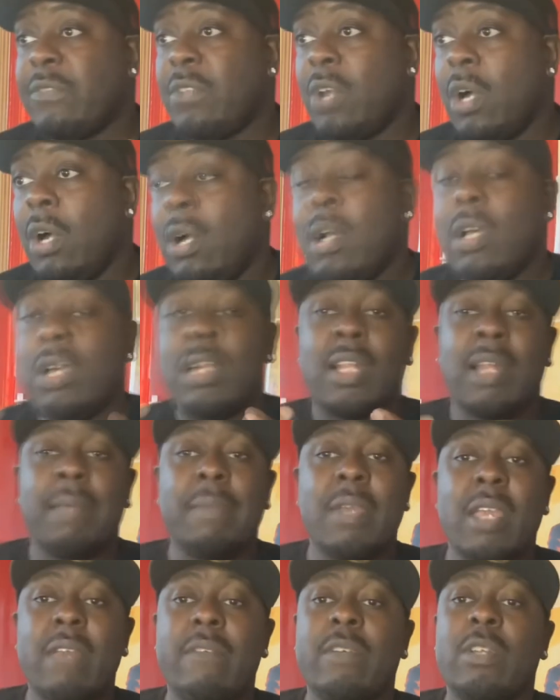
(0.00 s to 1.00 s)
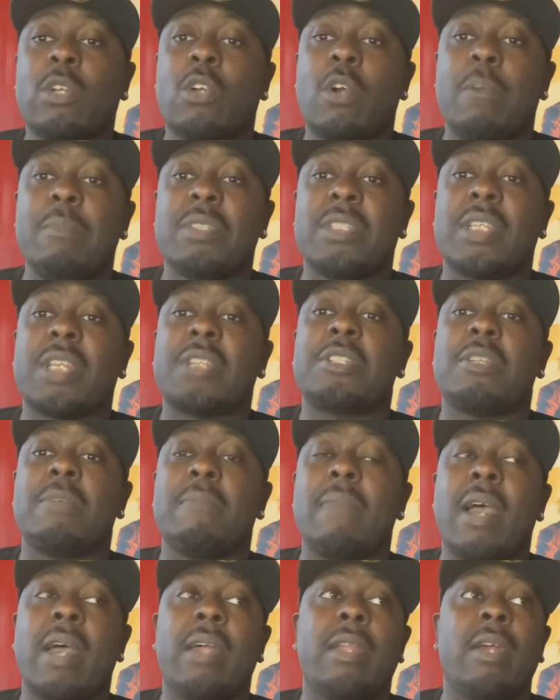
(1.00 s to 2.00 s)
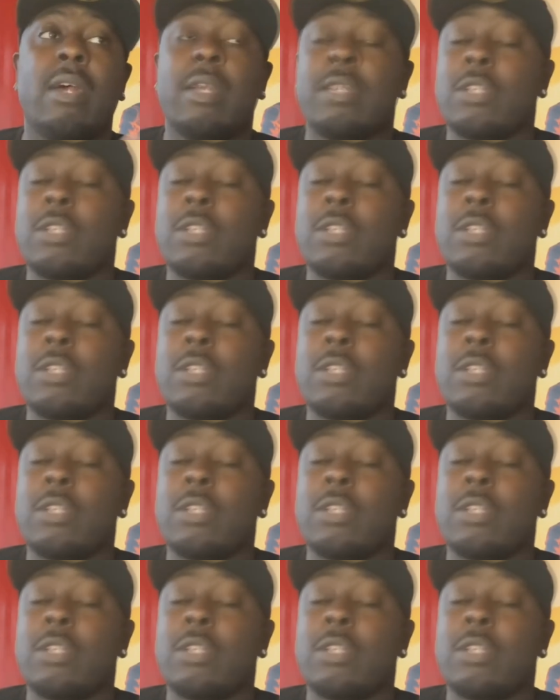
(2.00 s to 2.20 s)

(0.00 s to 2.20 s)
not, let me hear in the comment section, man.